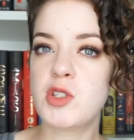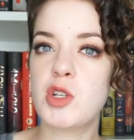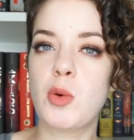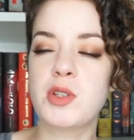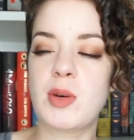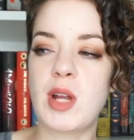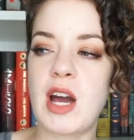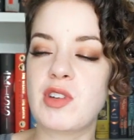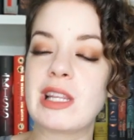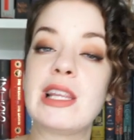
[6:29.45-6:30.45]
so you'd almost
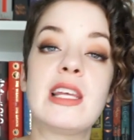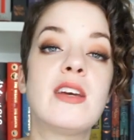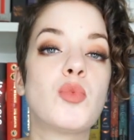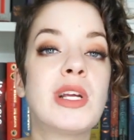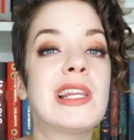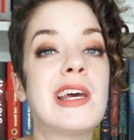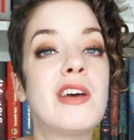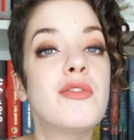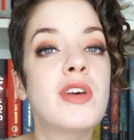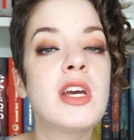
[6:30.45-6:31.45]
have to
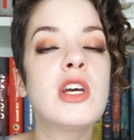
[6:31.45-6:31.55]
relive